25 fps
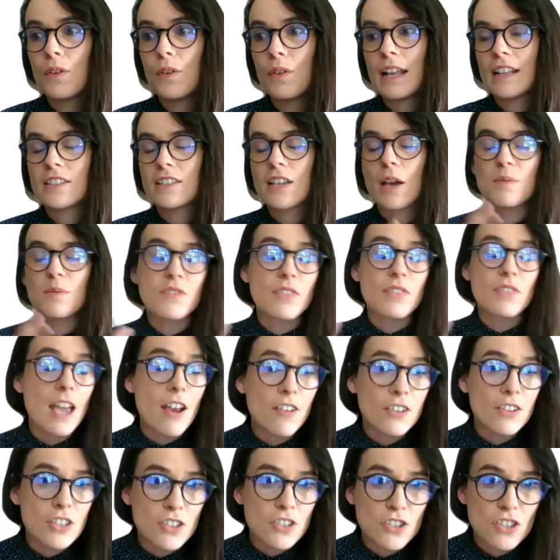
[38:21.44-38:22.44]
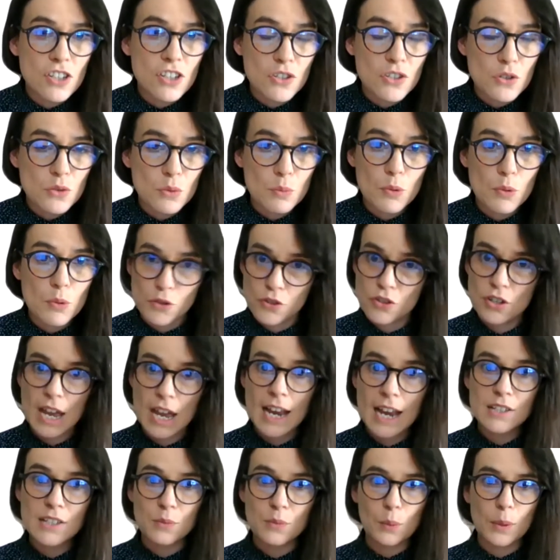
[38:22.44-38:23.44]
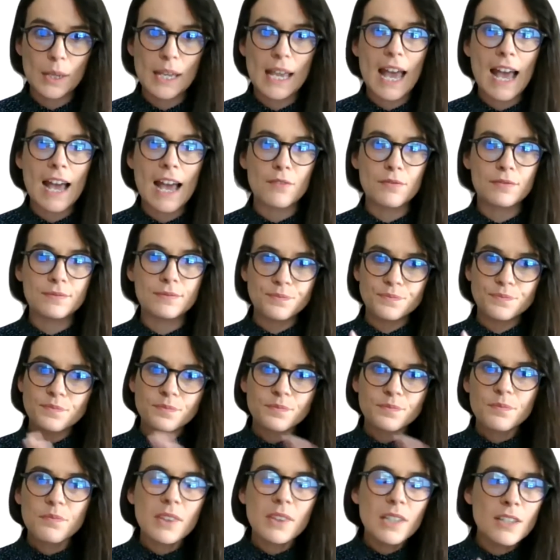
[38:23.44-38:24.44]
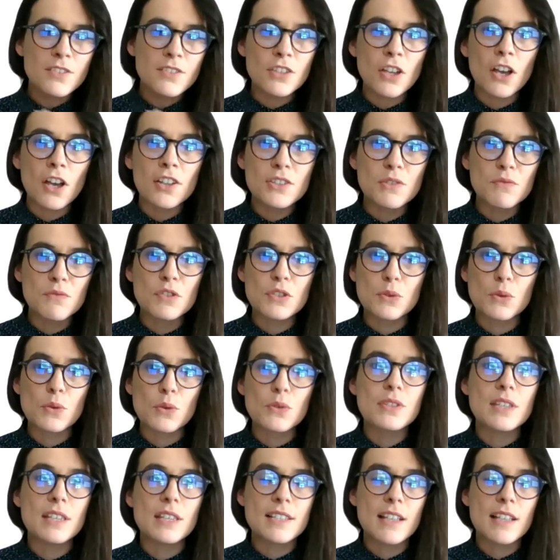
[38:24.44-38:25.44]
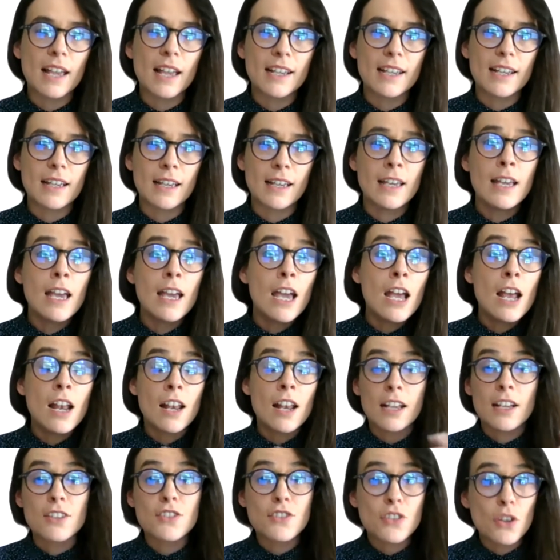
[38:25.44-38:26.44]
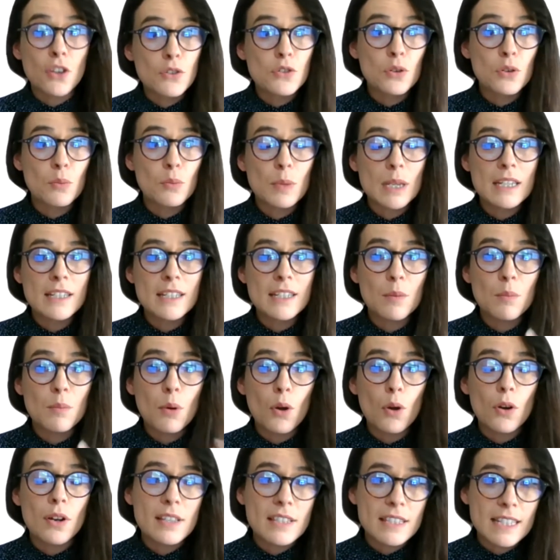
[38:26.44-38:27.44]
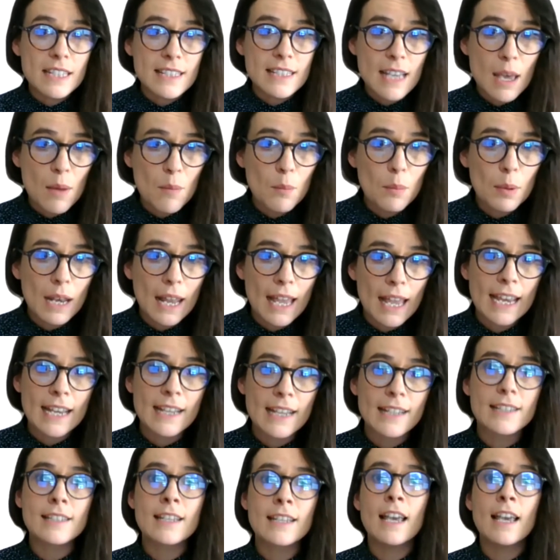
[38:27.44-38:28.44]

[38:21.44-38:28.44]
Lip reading: in terms of the Heritage Digital Project, we have certain resources like a social media policy template,